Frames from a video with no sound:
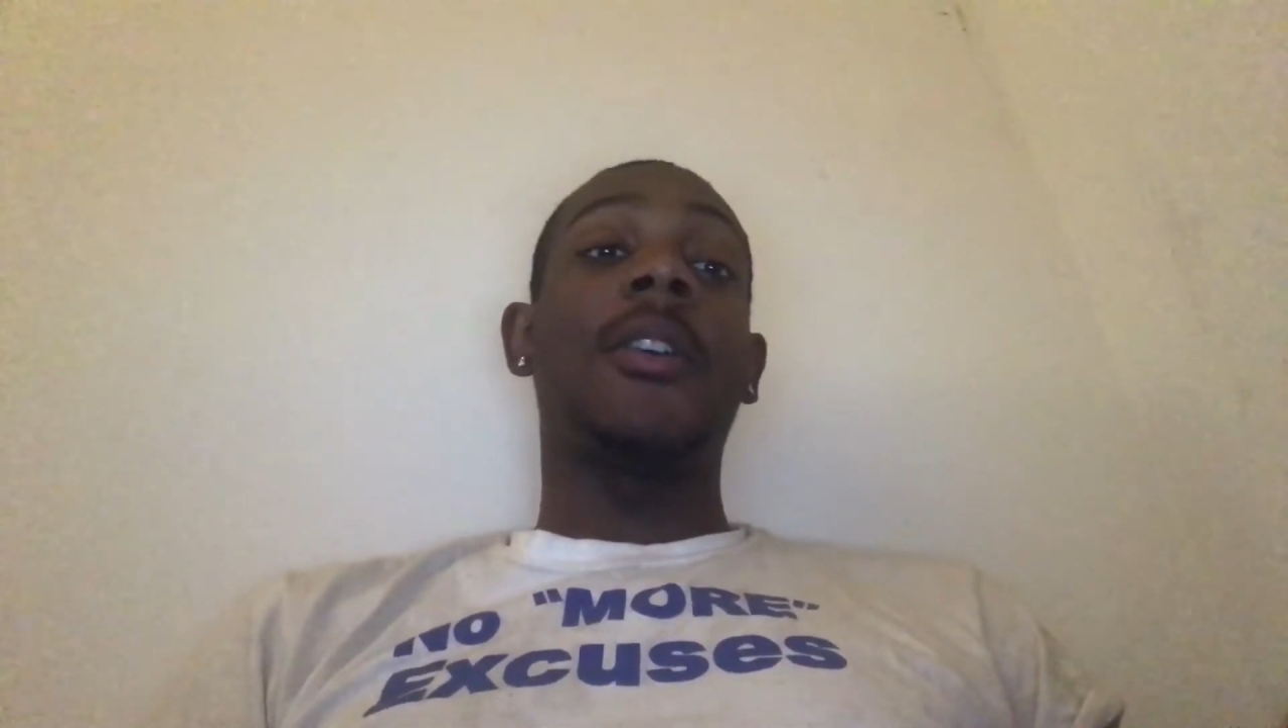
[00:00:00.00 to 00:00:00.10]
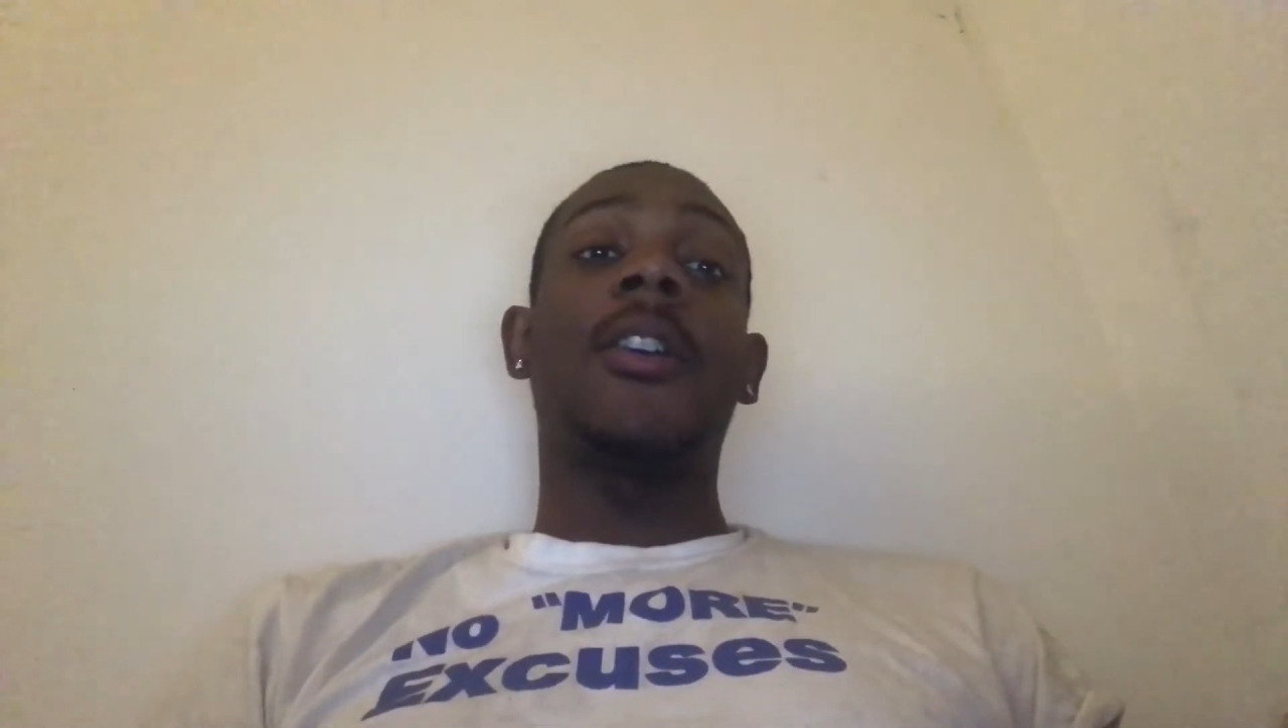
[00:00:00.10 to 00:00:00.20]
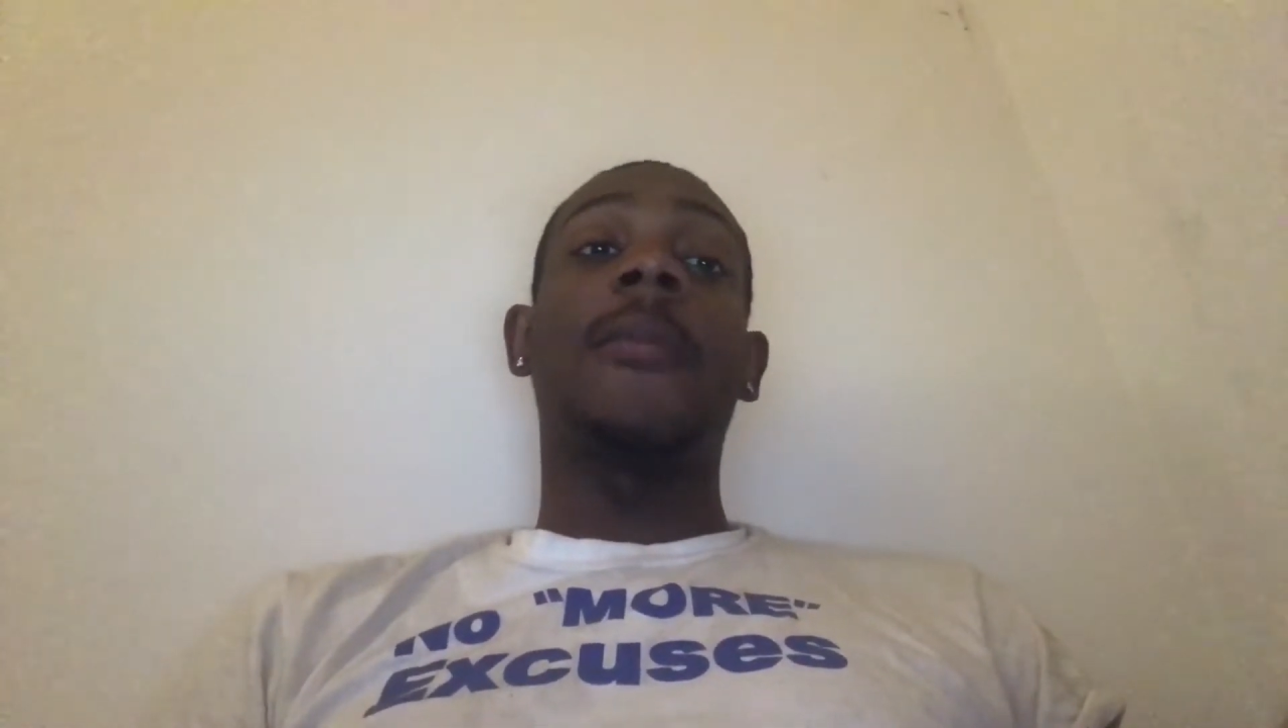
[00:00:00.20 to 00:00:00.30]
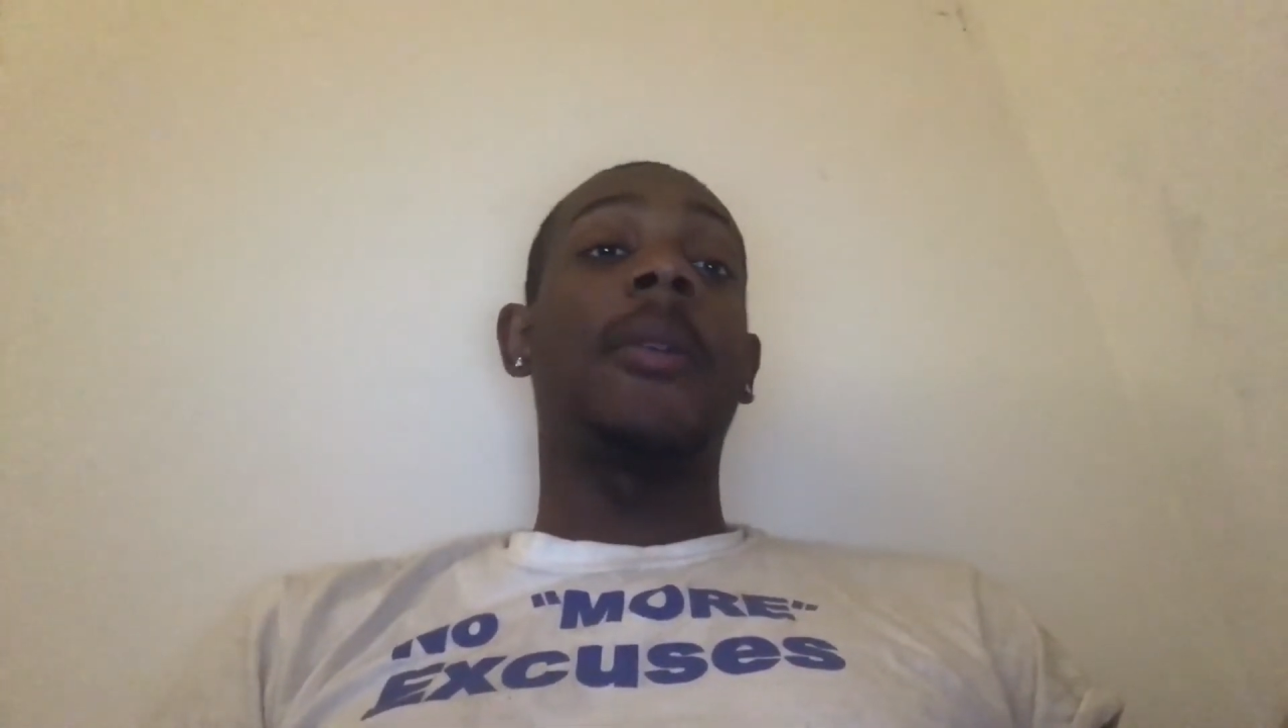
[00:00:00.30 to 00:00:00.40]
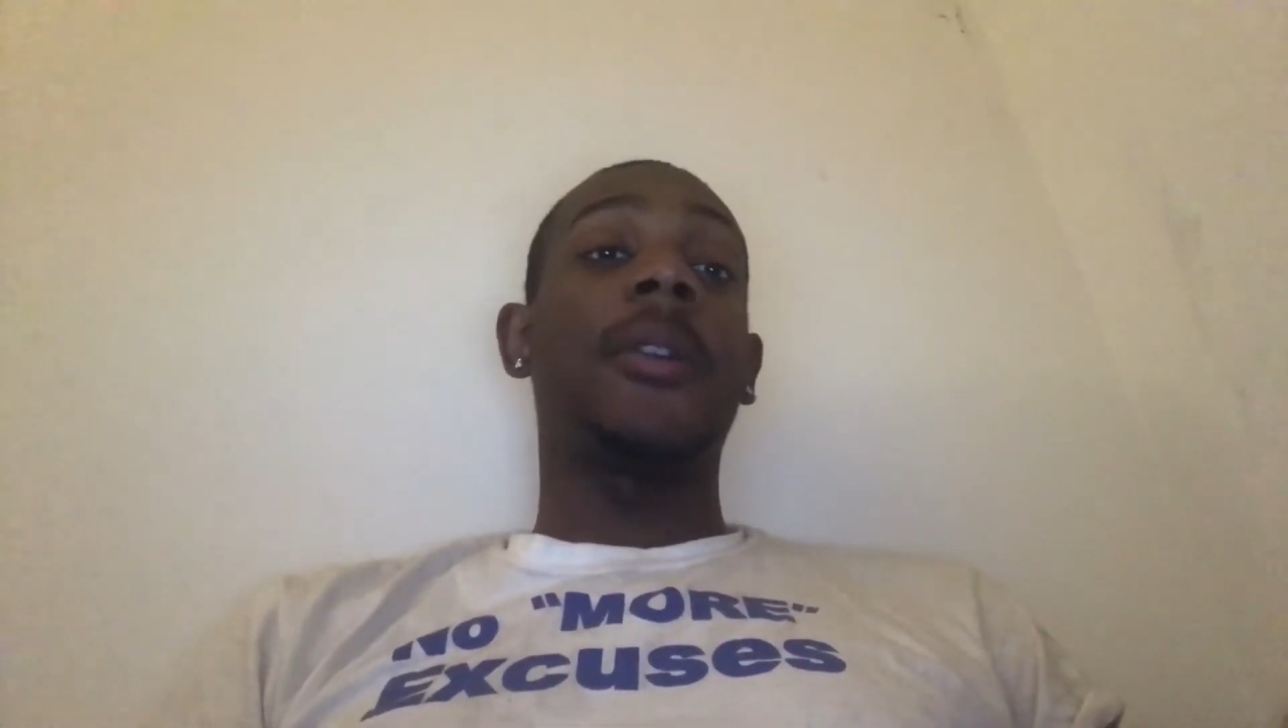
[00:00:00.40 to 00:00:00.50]

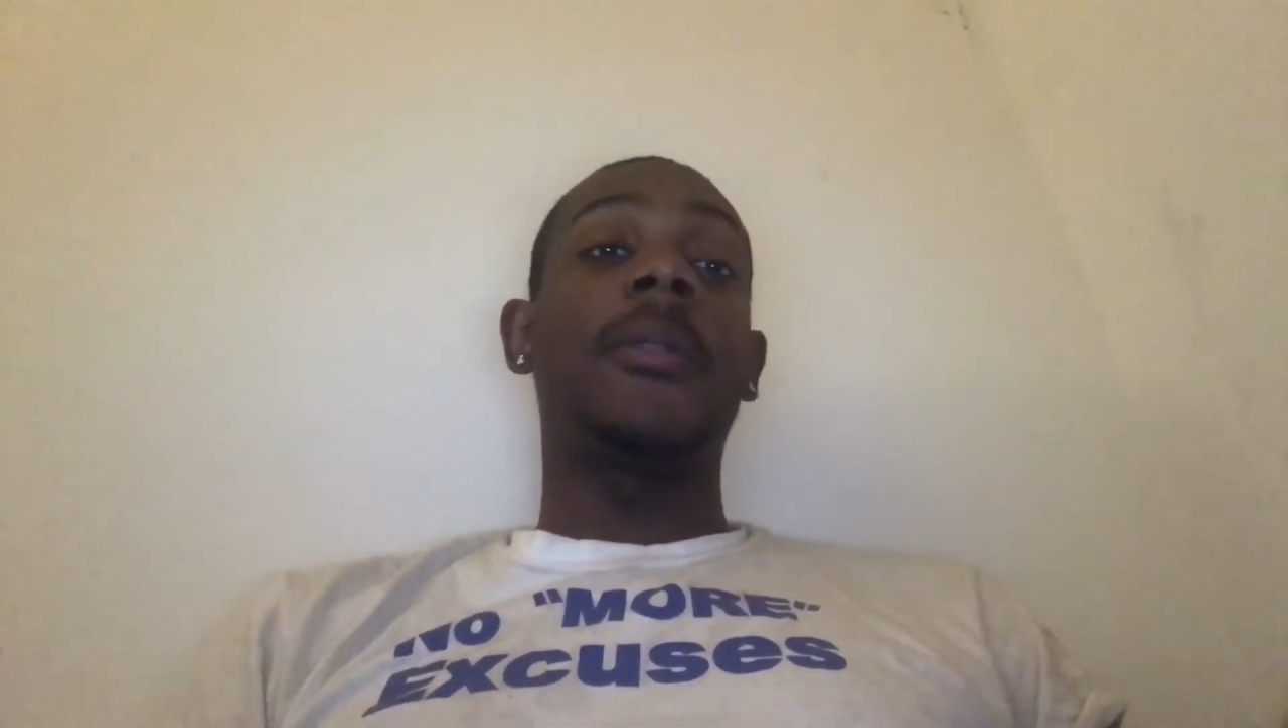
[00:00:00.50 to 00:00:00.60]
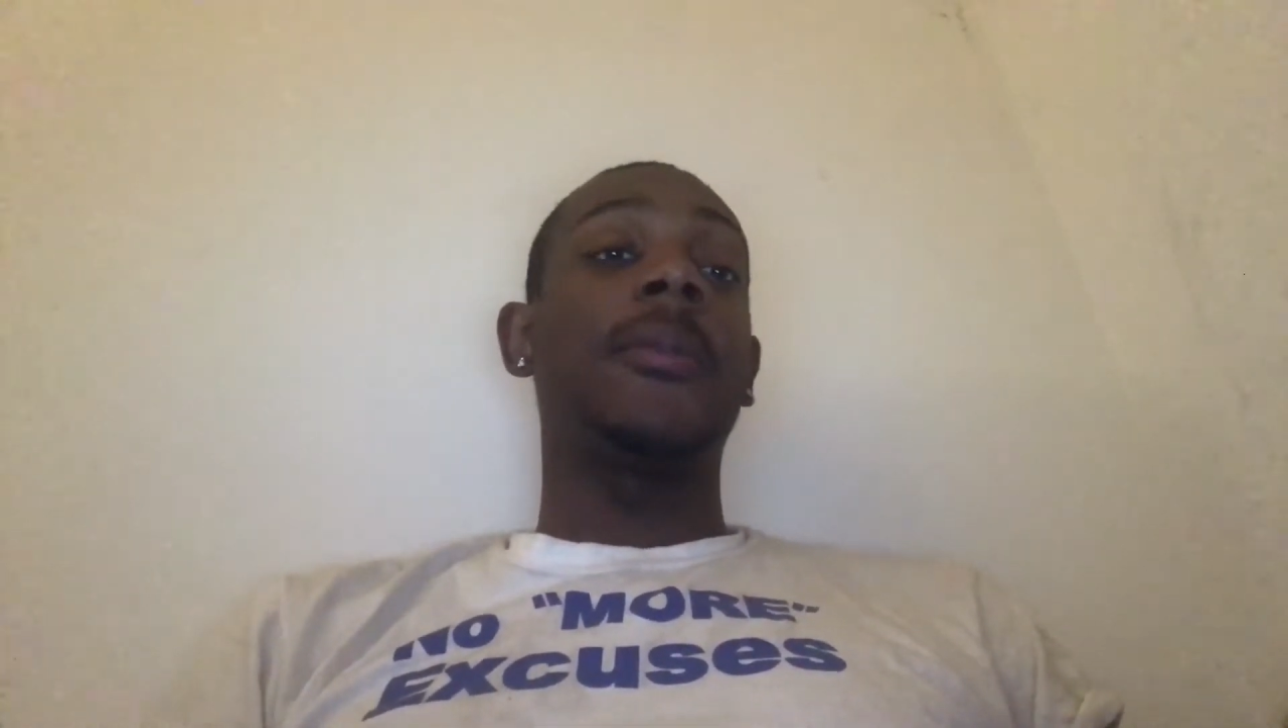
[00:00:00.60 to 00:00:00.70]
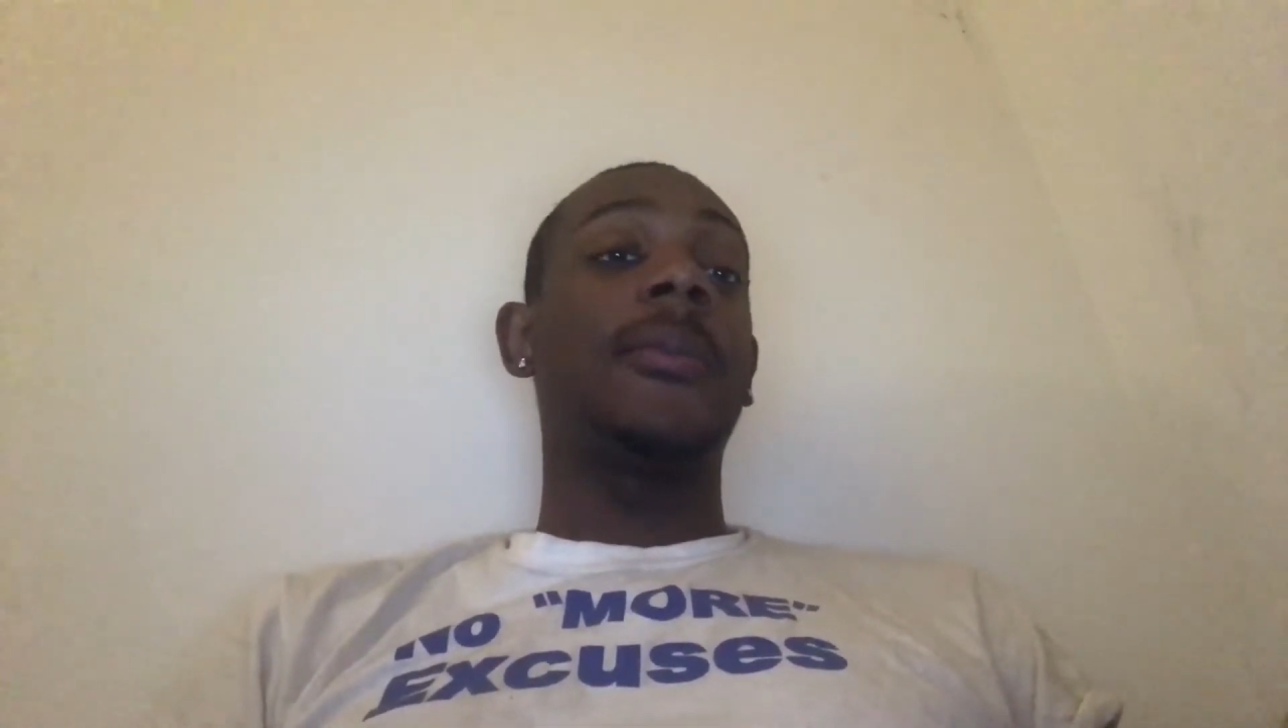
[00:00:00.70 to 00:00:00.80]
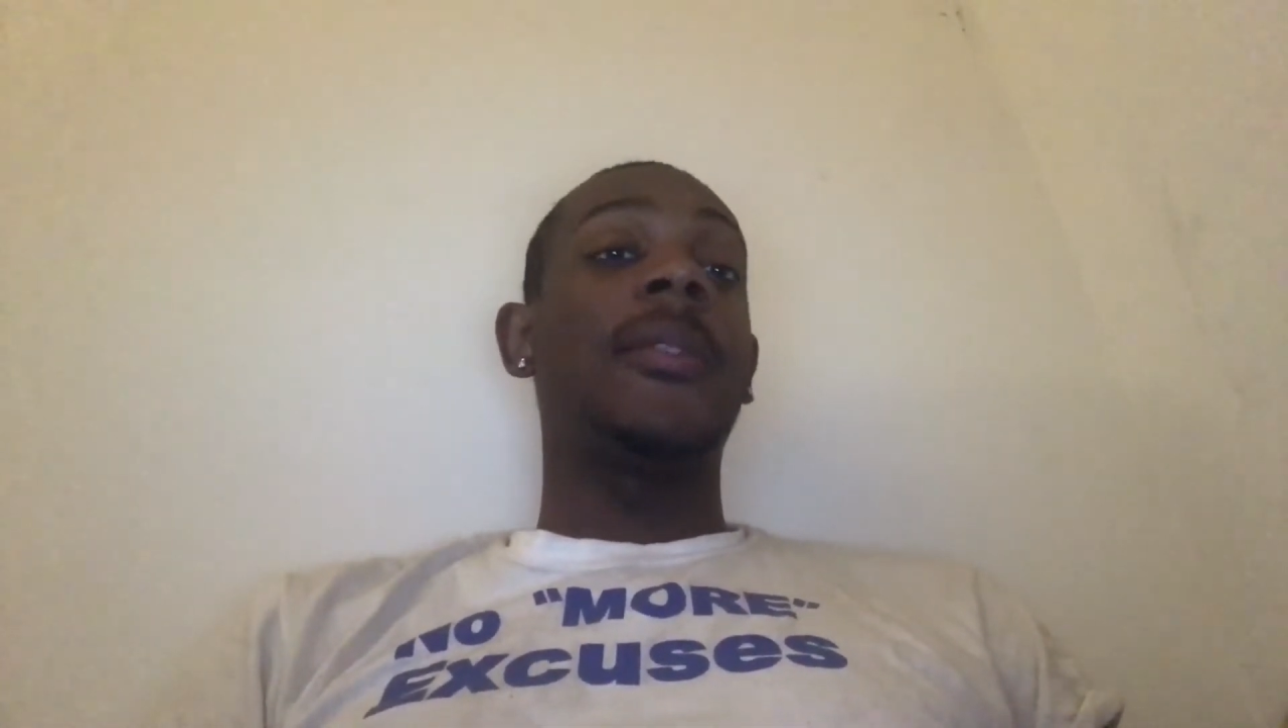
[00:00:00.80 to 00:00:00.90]
dog, bird.